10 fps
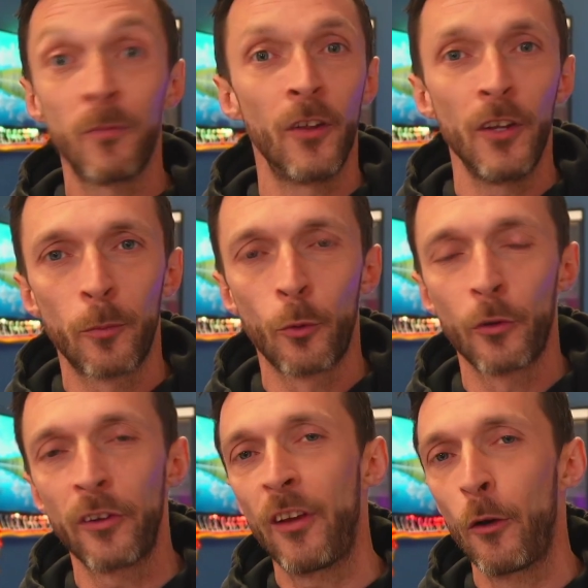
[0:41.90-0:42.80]

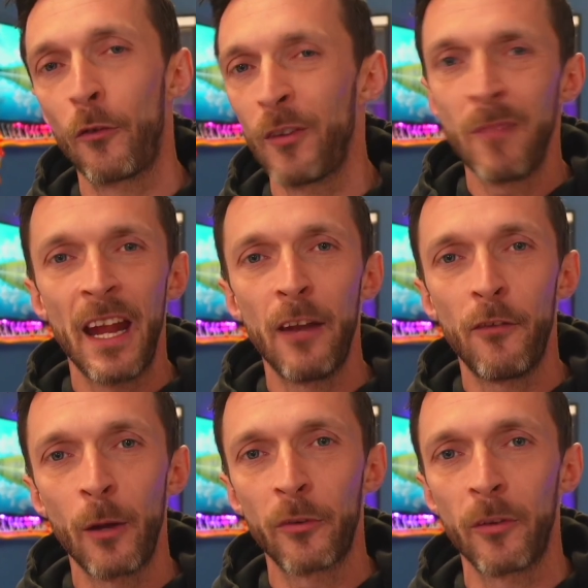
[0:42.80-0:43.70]
leaderboard itself and
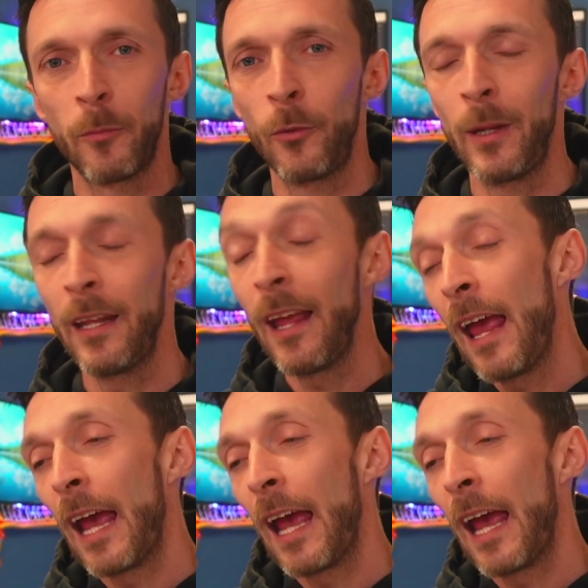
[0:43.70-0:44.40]
anything else in between.